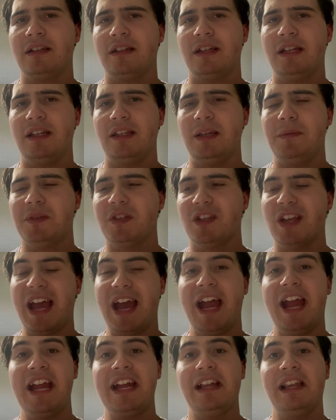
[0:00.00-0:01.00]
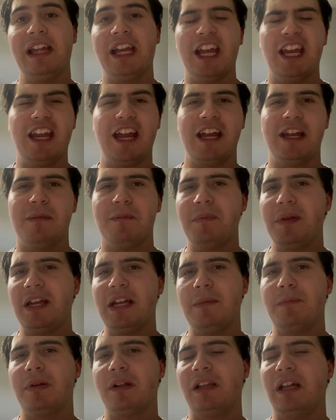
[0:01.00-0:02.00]
It seems to alienate
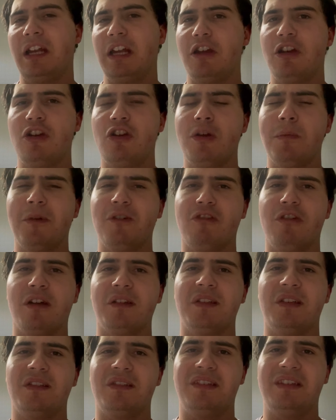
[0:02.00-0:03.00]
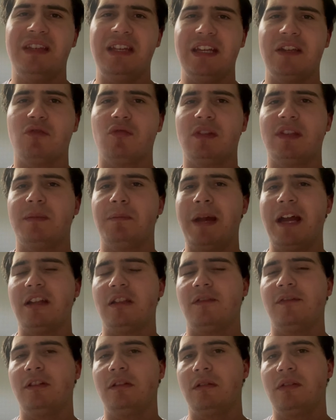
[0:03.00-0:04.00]
people and it could come across as
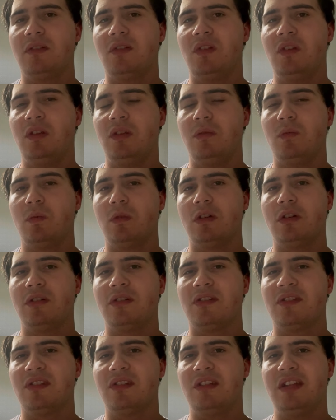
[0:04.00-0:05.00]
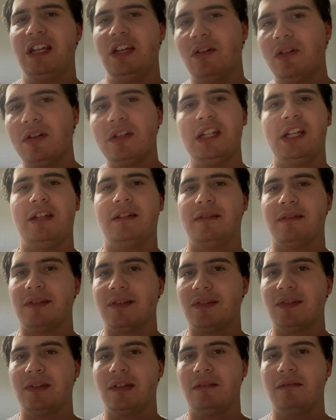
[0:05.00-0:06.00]
disrespectful towards the
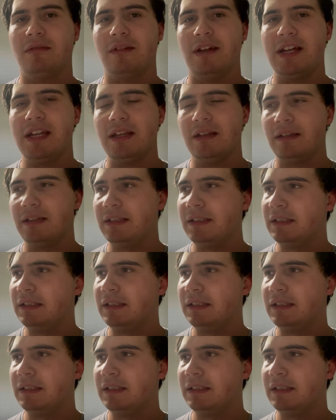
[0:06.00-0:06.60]
audience, right?